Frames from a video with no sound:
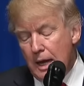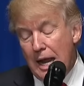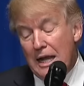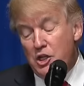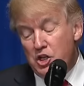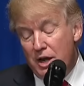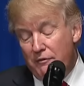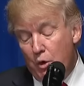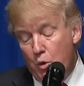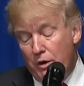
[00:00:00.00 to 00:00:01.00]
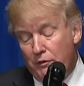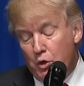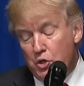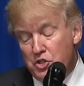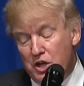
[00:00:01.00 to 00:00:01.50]
And each and every one of
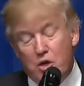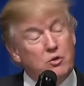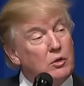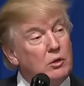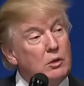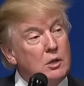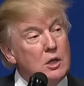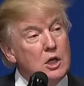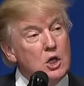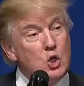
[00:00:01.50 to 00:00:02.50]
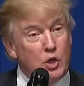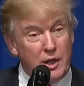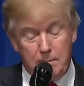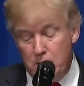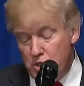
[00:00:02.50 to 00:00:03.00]
you is central to
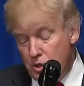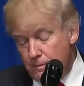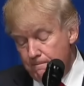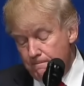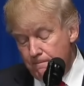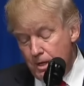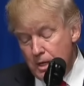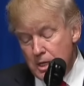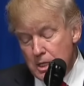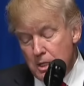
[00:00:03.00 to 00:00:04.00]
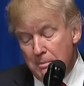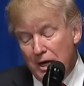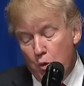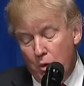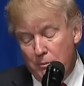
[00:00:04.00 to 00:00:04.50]
that mission. The
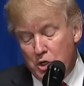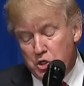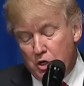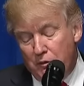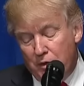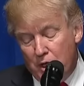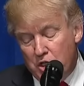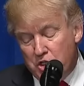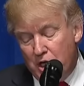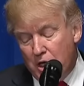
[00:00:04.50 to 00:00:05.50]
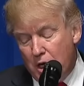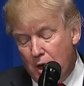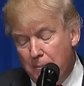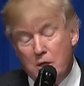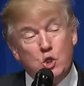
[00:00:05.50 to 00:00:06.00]
men and women serving in
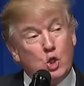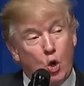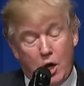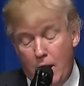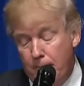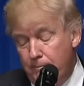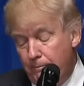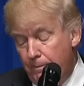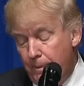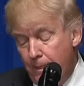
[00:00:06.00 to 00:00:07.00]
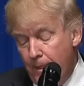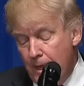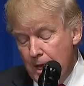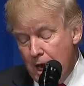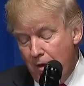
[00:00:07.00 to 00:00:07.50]
CENTCOM and SOCOM
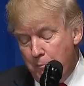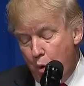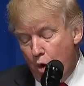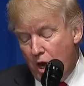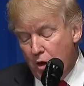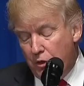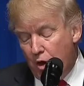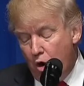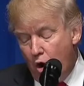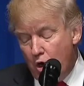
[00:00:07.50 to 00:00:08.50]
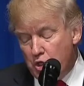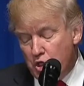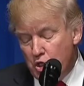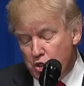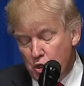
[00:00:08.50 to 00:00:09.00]
have poured out their hearts
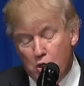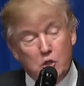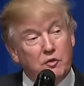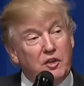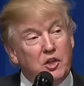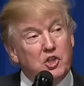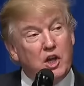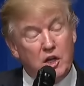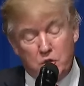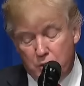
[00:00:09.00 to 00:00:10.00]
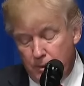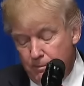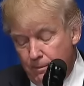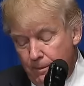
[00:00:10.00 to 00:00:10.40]
and souls for this country.